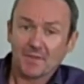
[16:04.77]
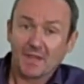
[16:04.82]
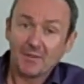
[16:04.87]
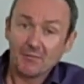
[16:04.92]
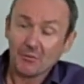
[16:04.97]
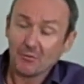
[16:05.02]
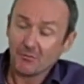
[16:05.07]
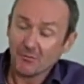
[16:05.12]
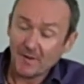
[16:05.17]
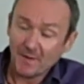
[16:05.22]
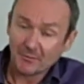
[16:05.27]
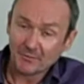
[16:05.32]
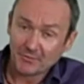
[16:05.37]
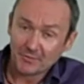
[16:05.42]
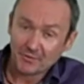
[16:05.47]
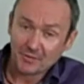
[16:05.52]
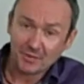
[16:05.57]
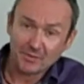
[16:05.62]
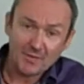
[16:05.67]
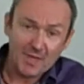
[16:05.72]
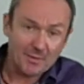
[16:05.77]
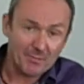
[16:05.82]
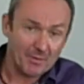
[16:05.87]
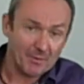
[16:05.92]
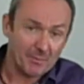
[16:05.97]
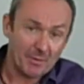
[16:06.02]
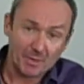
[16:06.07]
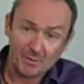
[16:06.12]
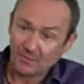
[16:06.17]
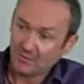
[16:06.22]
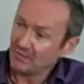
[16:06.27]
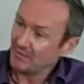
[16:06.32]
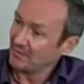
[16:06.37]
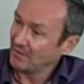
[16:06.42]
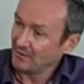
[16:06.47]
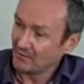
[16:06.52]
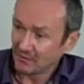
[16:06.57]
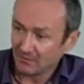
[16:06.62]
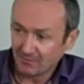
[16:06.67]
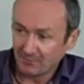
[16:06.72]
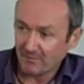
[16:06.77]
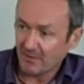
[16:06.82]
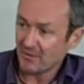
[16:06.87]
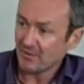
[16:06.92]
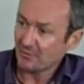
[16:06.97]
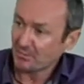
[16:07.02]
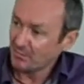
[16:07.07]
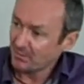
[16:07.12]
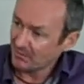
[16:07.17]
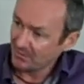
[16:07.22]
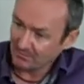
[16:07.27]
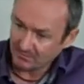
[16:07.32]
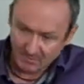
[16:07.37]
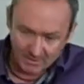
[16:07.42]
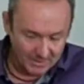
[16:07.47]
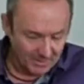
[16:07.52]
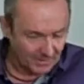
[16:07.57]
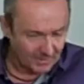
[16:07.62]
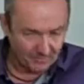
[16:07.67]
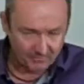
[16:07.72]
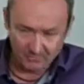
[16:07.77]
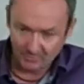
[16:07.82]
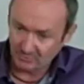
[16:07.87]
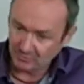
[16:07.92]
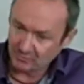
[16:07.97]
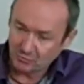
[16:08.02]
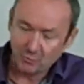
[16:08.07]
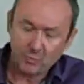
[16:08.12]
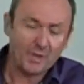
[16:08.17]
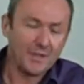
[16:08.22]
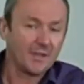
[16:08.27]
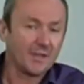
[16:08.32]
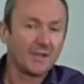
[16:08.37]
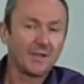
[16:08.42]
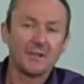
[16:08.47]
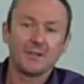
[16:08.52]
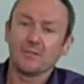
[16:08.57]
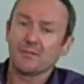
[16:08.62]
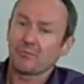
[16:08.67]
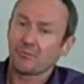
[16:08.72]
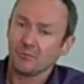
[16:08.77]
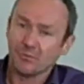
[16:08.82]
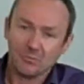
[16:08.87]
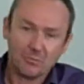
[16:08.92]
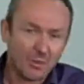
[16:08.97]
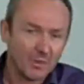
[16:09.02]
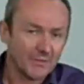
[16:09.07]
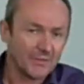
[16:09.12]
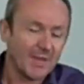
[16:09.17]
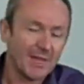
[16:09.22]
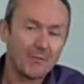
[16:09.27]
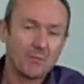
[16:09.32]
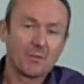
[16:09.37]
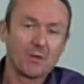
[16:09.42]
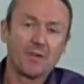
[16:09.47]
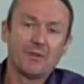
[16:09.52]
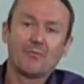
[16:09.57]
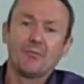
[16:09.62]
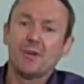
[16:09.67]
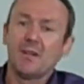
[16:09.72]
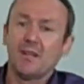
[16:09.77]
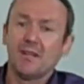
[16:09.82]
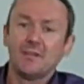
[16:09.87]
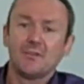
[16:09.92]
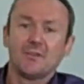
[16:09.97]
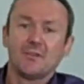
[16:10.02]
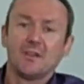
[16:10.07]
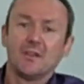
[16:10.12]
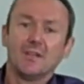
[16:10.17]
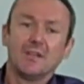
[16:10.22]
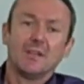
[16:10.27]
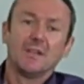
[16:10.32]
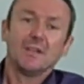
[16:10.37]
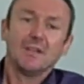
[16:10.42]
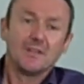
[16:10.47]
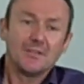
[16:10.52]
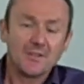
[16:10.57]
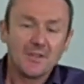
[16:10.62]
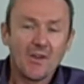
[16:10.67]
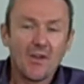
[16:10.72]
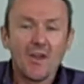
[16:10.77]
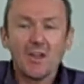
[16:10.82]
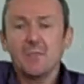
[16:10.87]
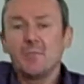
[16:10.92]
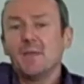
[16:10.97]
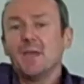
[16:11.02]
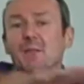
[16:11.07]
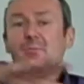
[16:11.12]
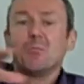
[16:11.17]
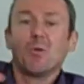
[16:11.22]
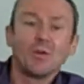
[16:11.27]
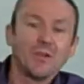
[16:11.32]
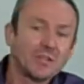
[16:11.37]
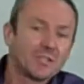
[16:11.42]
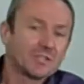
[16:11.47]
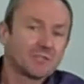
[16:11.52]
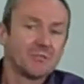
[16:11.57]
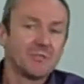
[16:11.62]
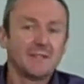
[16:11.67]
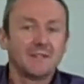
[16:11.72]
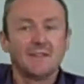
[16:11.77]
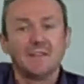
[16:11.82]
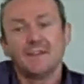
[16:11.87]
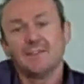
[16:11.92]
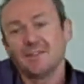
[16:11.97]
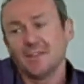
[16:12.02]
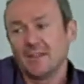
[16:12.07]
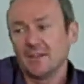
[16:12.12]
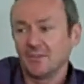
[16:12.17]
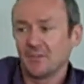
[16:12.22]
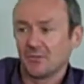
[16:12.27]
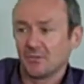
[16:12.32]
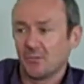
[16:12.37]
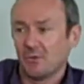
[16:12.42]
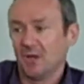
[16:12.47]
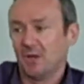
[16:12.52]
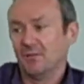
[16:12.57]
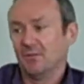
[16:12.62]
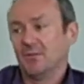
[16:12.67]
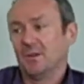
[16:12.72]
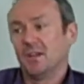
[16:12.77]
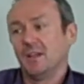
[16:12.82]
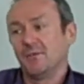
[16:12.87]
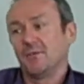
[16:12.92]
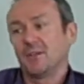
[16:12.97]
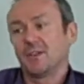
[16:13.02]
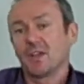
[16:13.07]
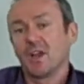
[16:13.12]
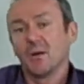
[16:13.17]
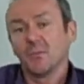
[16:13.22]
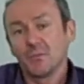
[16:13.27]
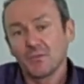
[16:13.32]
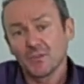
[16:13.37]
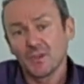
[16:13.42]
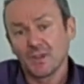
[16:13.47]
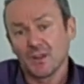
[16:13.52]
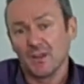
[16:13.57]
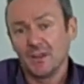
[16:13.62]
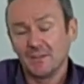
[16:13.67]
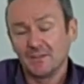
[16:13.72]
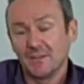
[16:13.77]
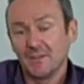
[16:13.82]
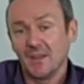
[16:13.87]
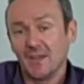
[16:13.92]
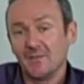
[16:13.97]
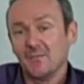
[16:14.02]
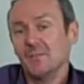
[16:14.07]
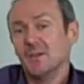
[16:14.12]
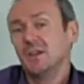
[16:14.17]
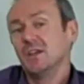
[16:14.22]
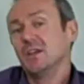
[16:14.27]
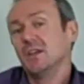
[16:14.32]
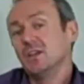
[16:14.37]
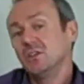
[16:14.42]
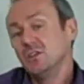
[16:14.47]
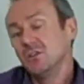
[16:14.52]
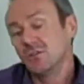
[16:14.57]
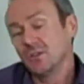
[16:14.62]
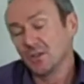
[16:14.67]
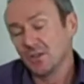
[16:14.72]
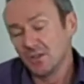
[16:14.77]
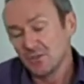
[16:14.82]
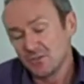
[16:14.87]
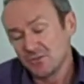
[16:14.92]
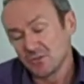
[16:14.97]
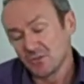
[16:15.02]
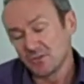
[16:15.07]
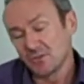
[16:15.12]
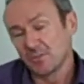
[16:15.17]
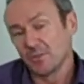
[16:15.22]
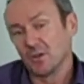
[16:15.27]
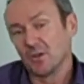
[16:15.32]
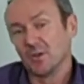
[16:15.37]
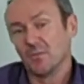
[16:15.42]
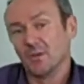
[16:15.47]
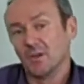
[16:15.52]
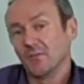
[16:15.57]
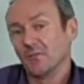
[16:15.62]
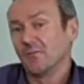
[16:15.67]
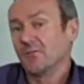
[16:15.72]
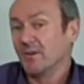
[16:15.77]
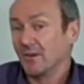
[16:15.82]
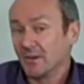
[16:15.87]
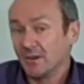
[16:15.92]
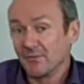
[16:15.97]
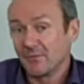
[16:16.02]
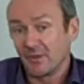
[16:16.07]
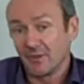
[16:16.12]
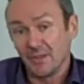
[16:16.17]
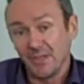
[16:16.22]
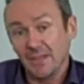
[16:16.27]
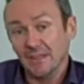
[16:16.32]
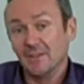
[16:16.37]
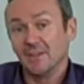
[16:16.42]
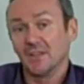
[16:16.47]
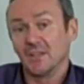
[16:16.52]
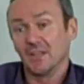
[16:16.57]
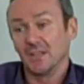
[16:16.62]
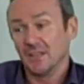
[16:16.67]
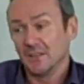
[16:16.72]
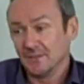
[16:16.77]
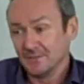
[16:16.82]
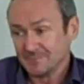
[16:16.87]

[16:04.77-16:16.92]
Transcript: If you're found to do that by posting things on Facebook, through Twitter, through WhatsApp, whatever it is, the IB are monitoring these things as well. And if it comes to light to them, you can lose your diploma very, very easily.